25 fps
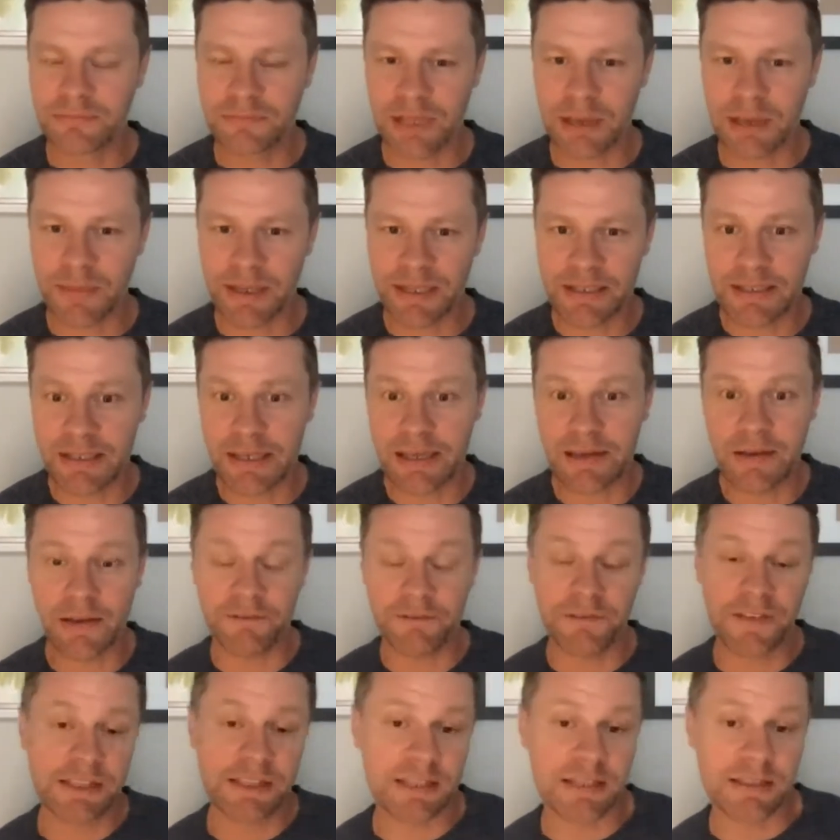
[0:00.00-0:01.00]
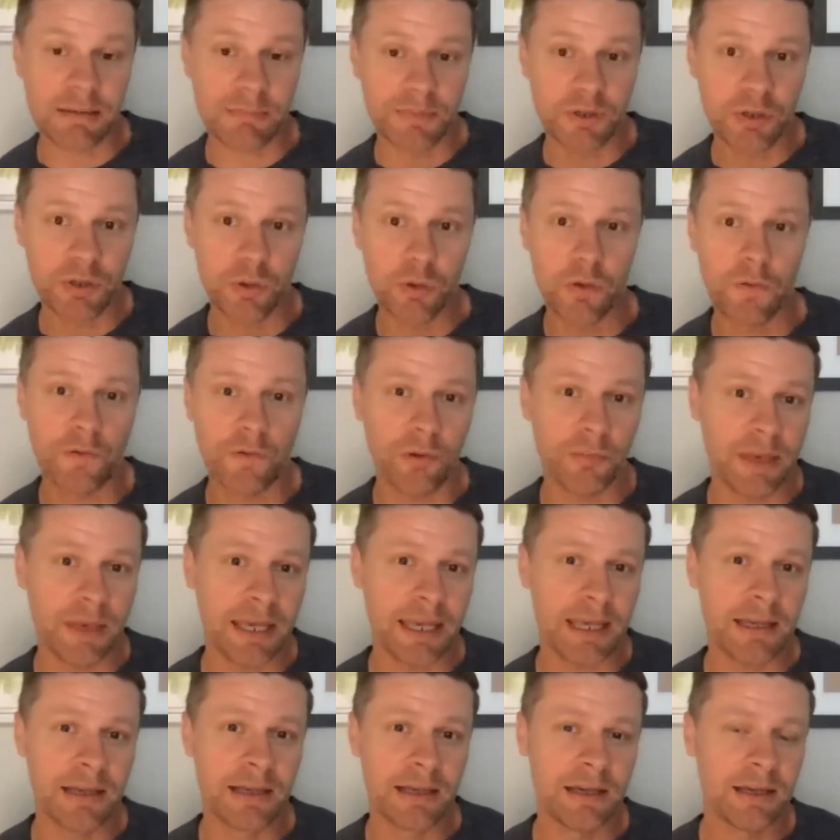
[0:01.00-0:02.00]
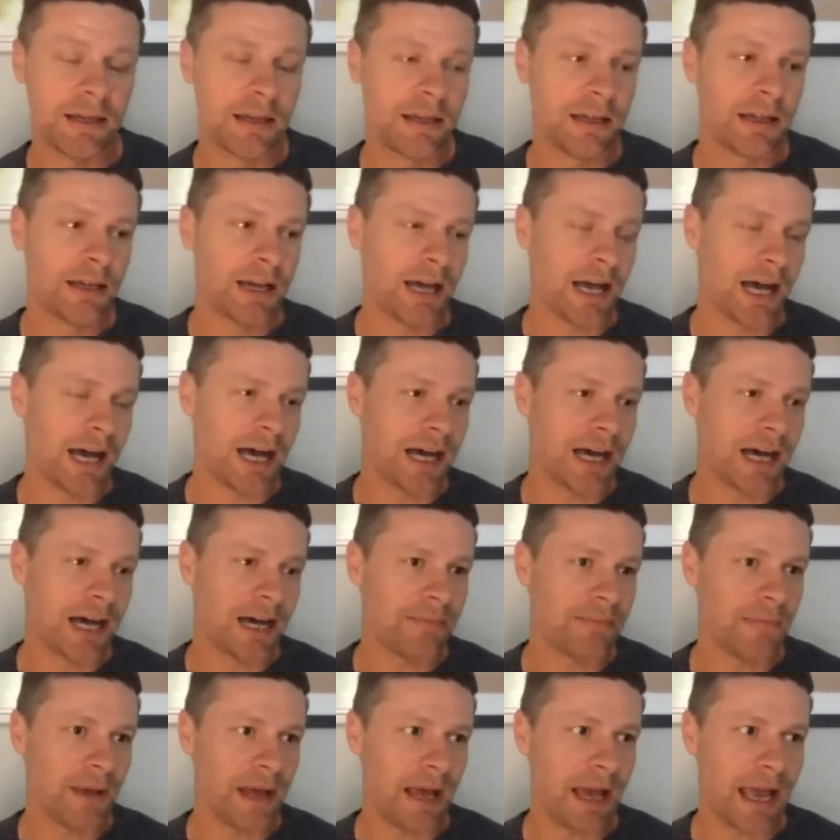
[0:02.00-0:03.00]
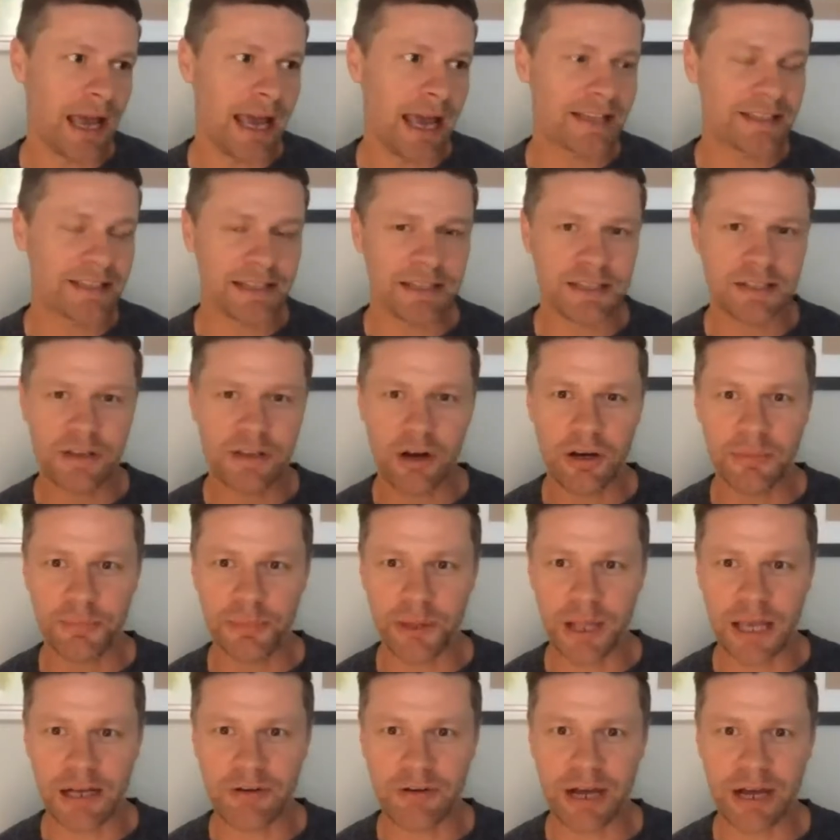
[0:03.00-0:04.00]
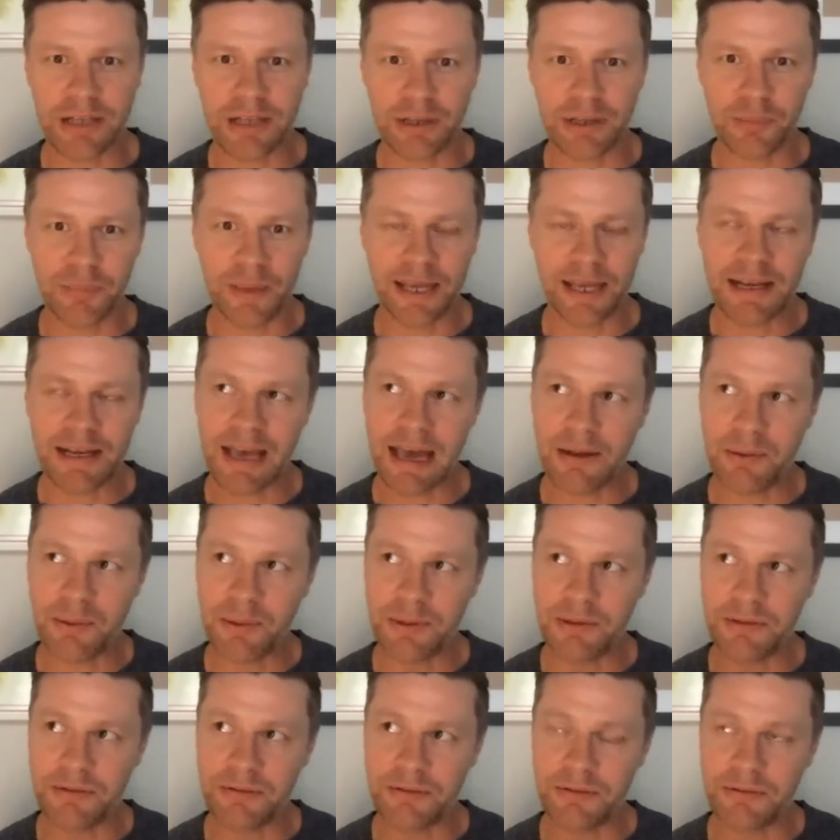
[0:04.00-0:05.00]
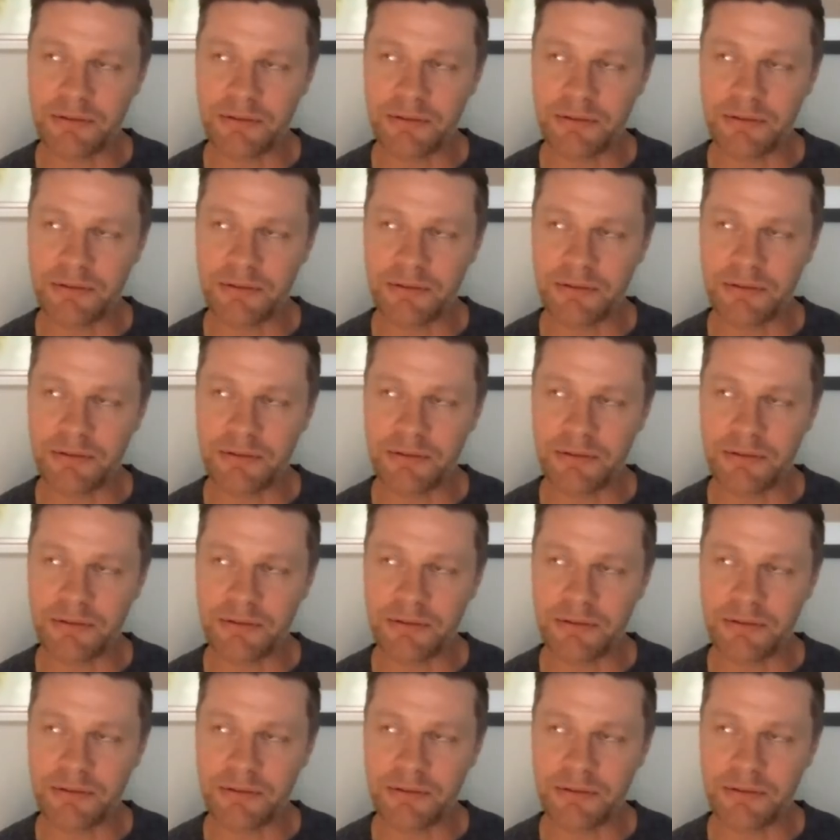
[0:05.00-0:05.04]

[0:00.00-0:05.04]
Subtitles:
Let me see if this is a tool for me. As I started playing around a little bit, I would